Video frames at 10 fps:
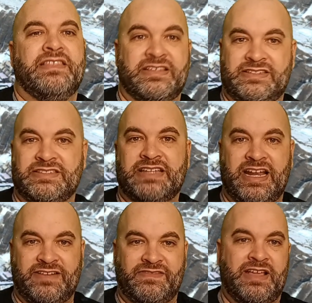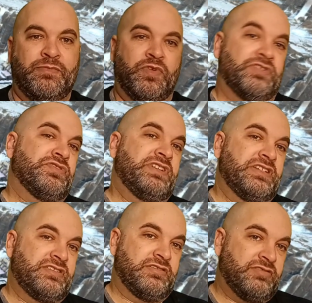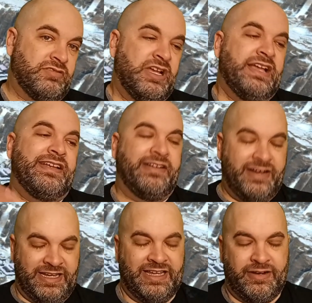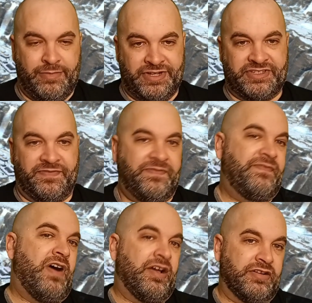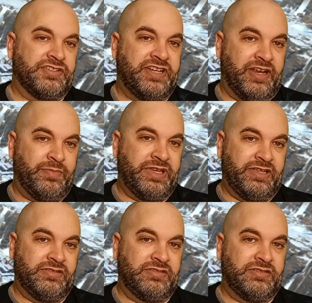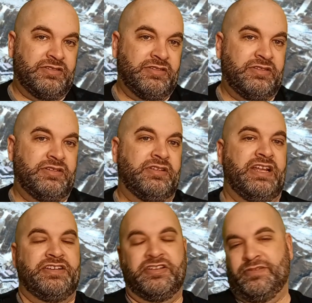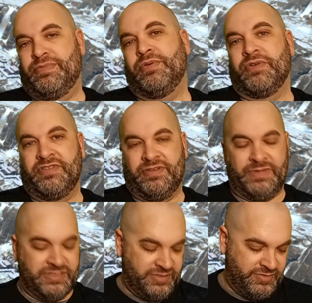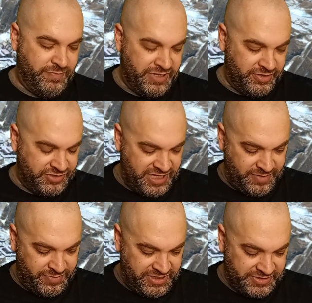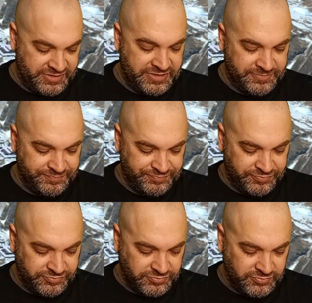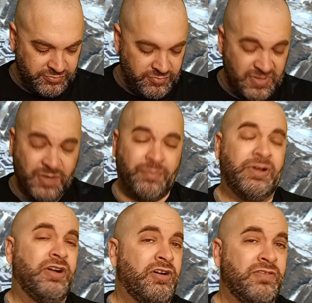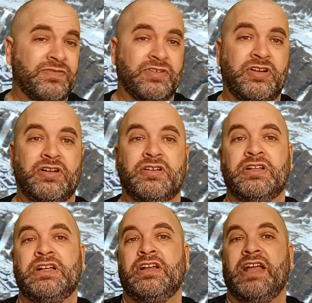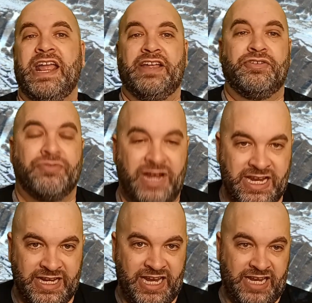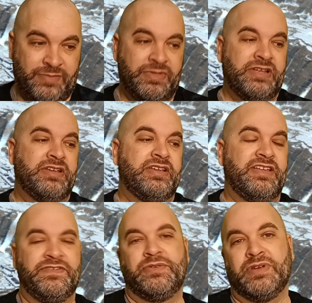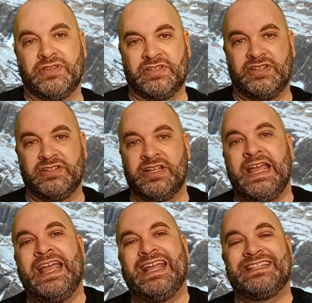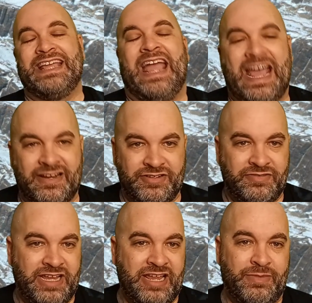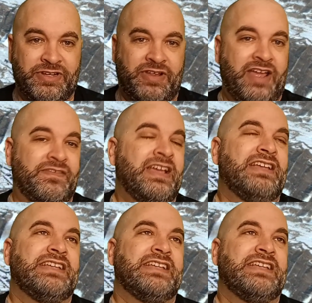This is kind of that more traditional. You're going to get a bunch of fodder champions, and you're going to pour them into the bigger champions. But overall, a great game. If you are looking to add a new game and you have...